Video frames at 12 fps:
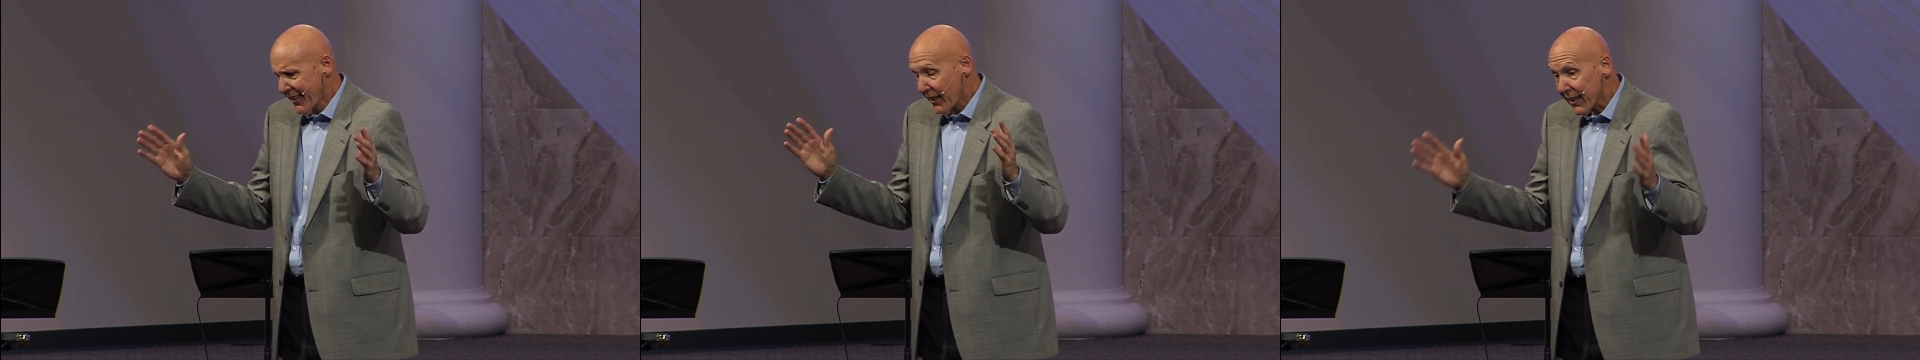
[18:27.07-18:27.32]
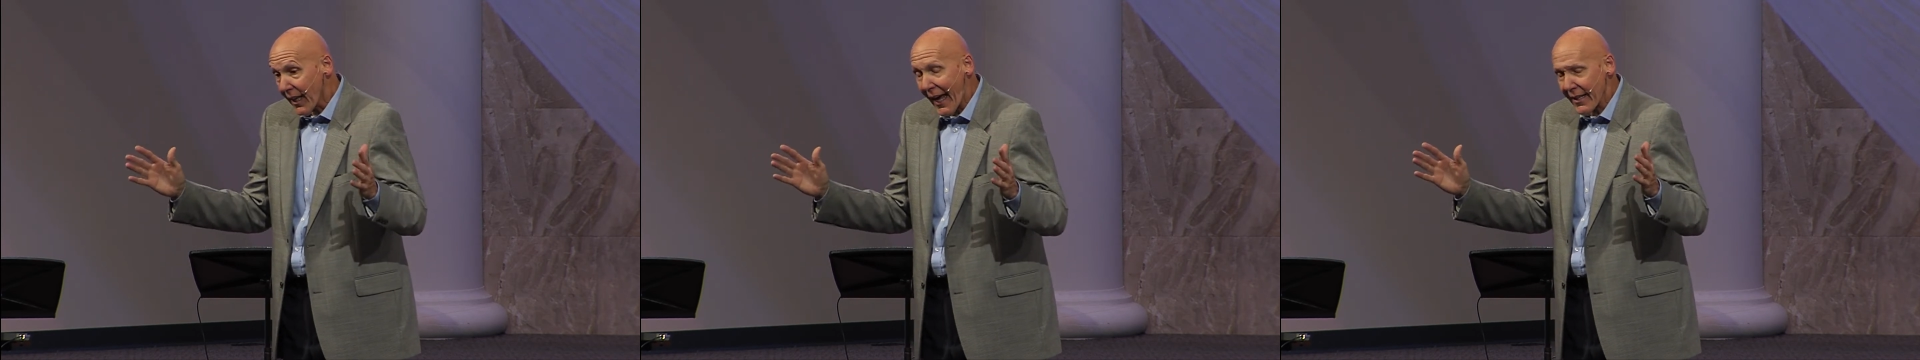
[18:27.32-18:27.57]

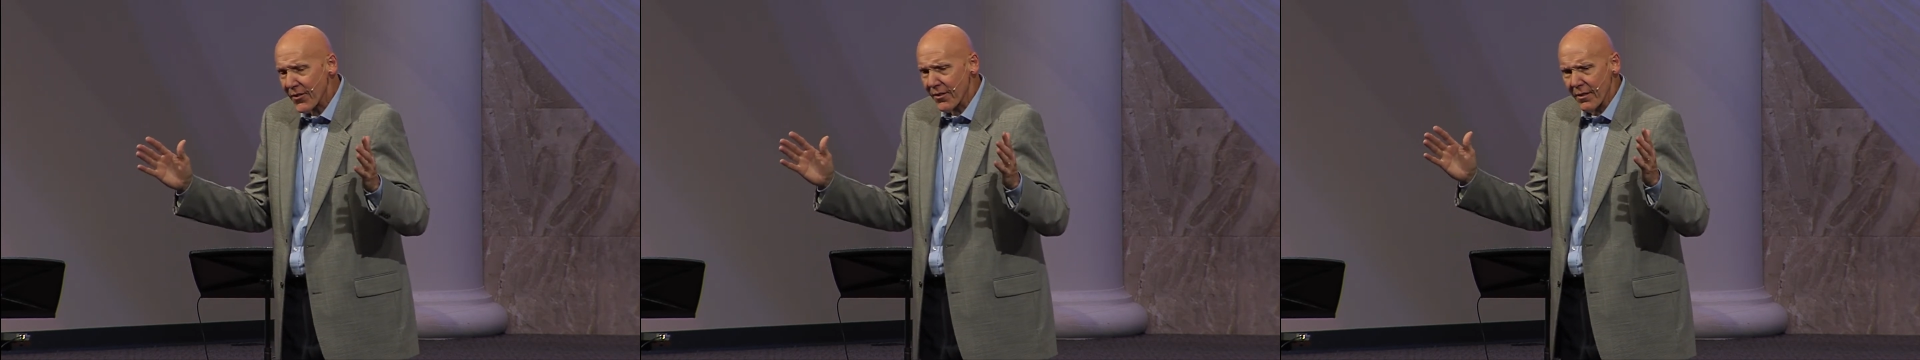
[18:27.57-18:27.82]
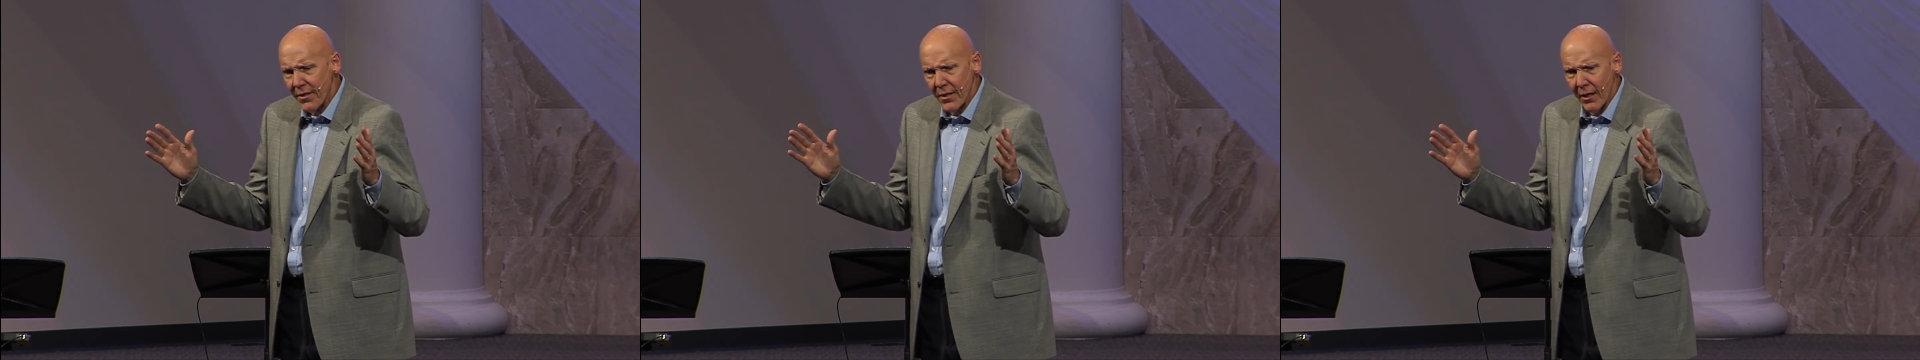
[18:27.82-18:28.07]

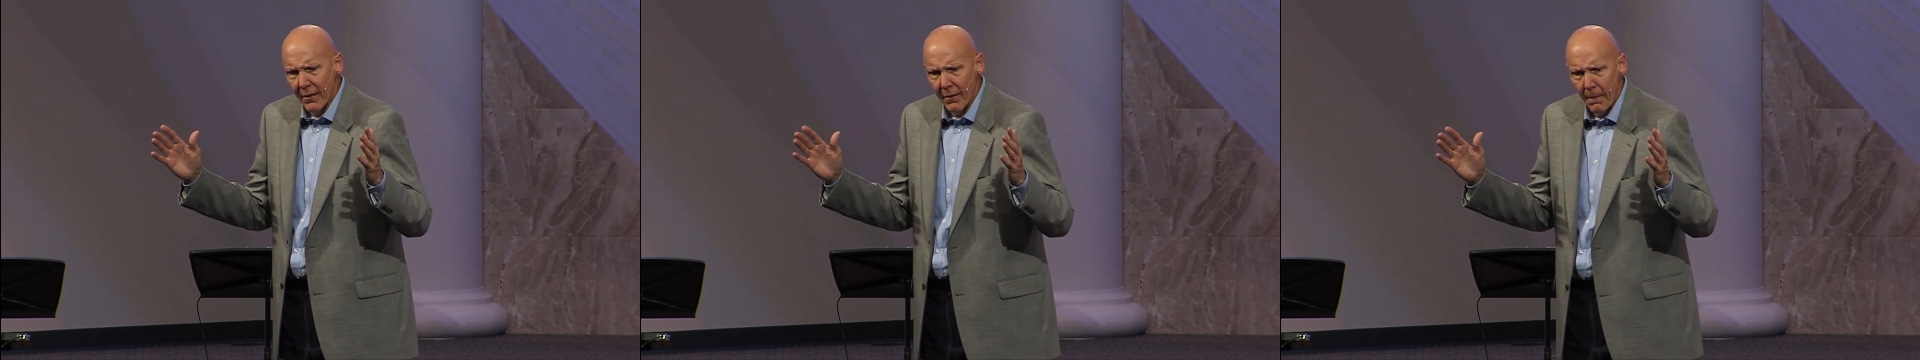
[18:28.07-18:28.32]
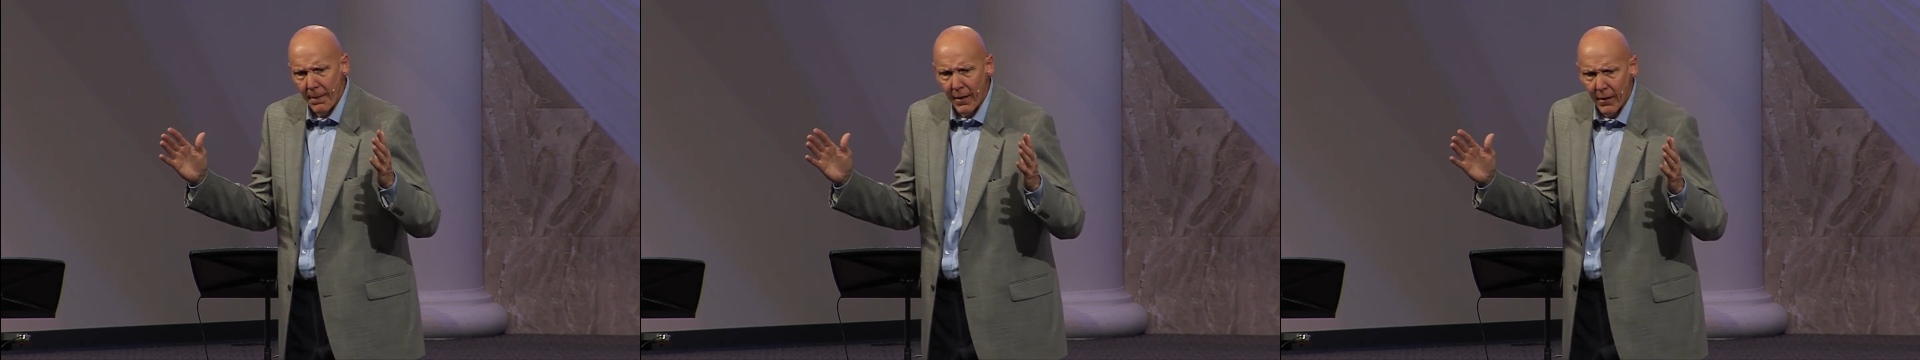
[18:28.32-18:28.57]
classes,
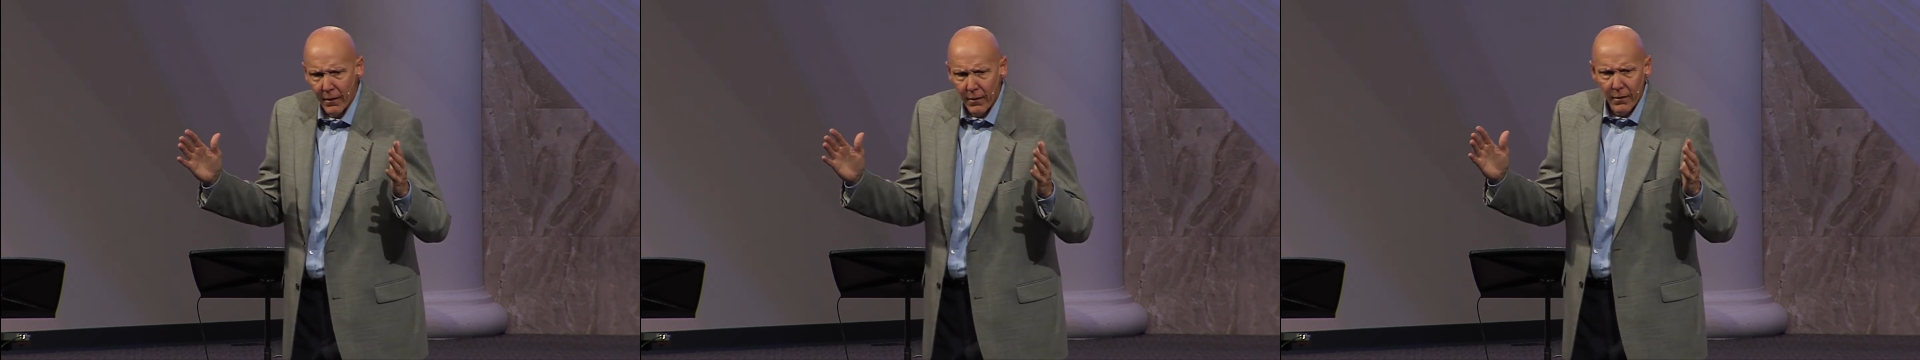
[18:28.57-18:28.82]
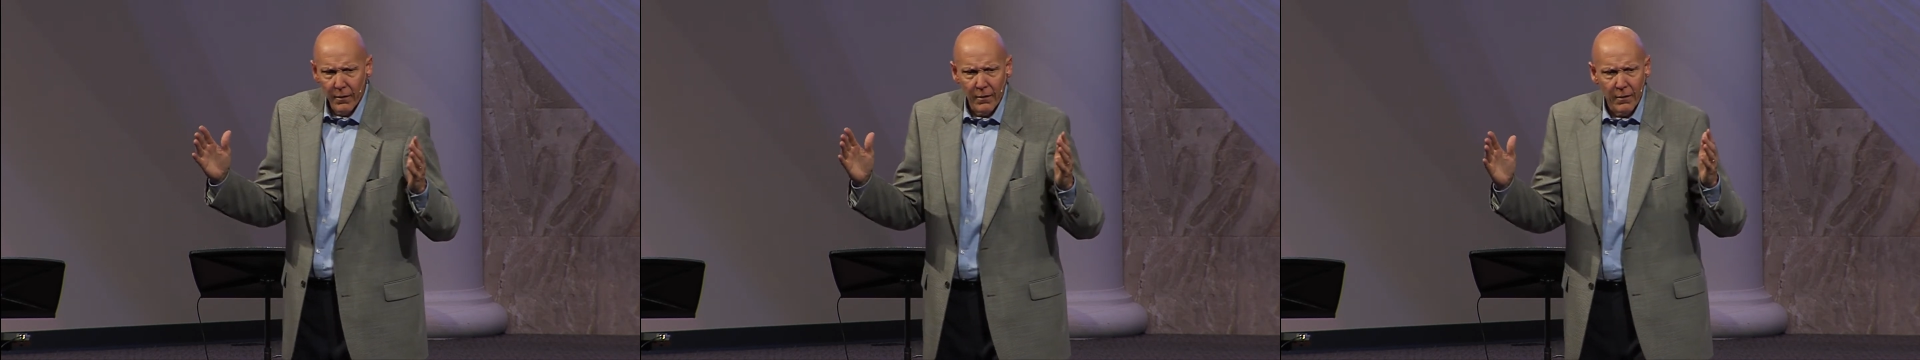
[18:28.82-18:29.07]

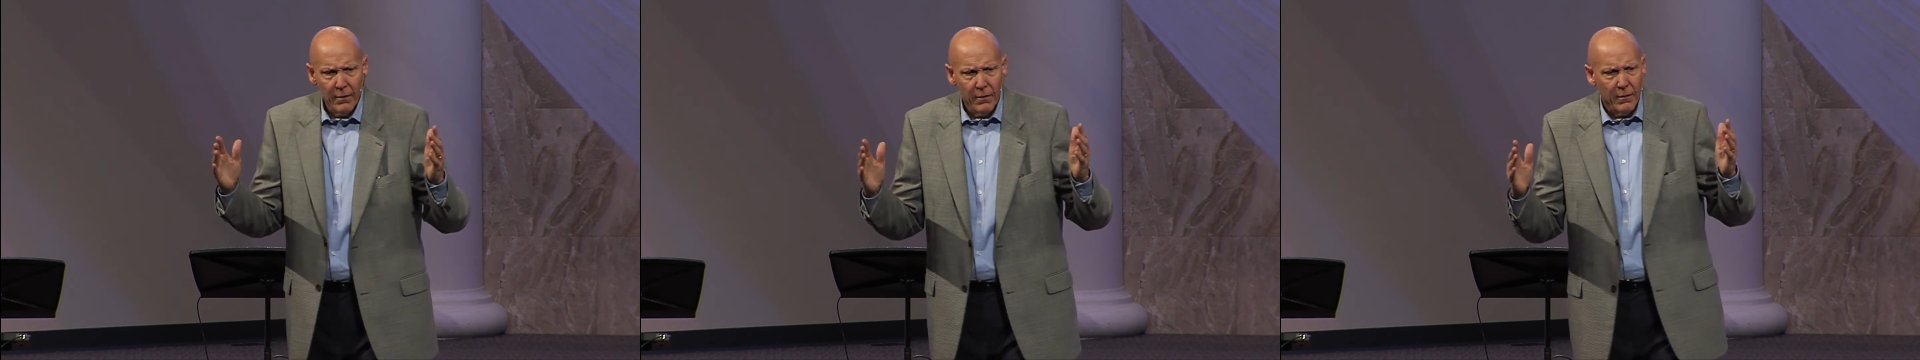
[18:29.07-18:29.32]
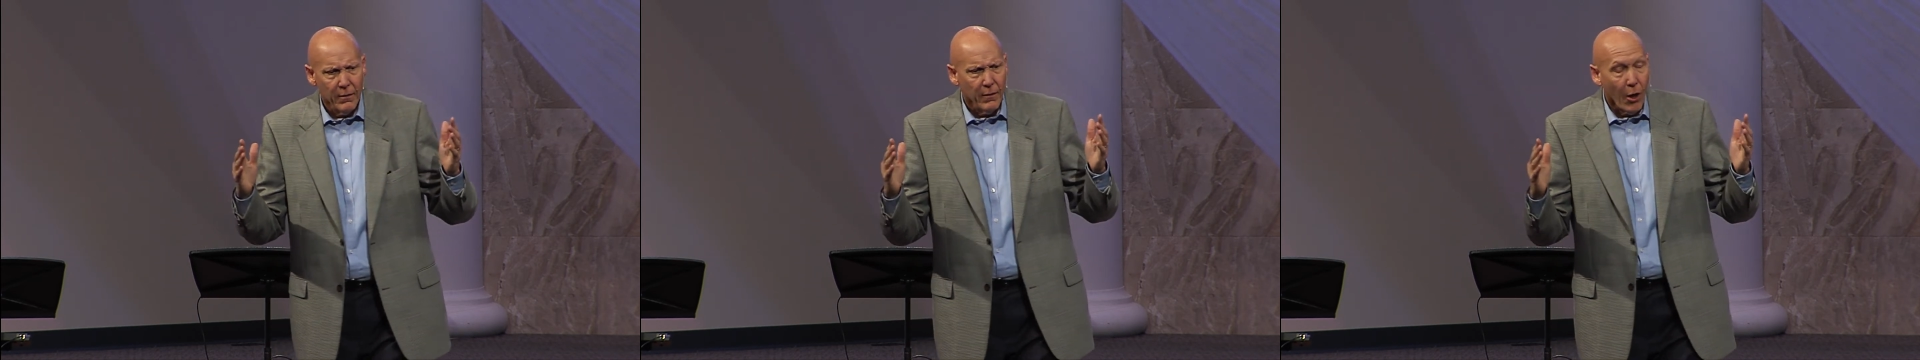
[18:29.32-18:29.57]

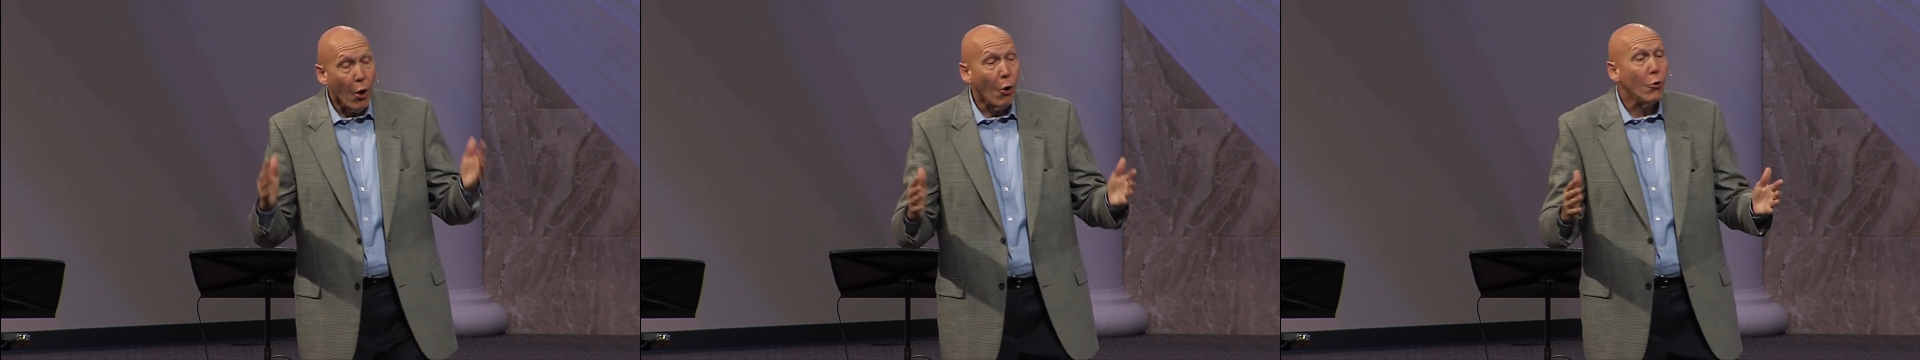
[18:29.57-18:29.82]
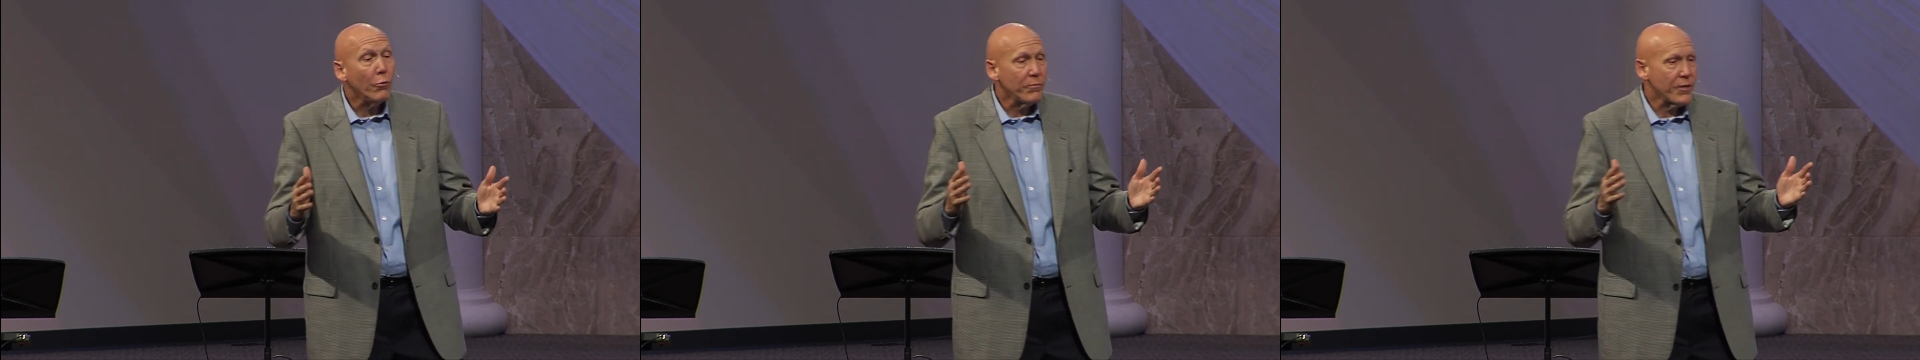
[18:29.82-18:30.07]

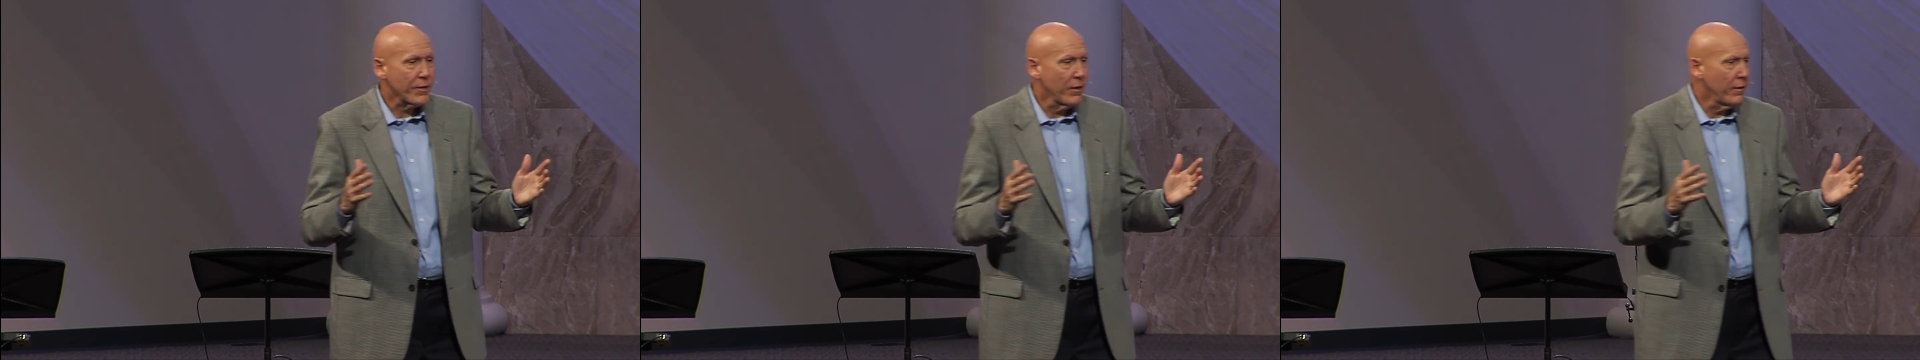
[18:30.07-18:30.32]
homes,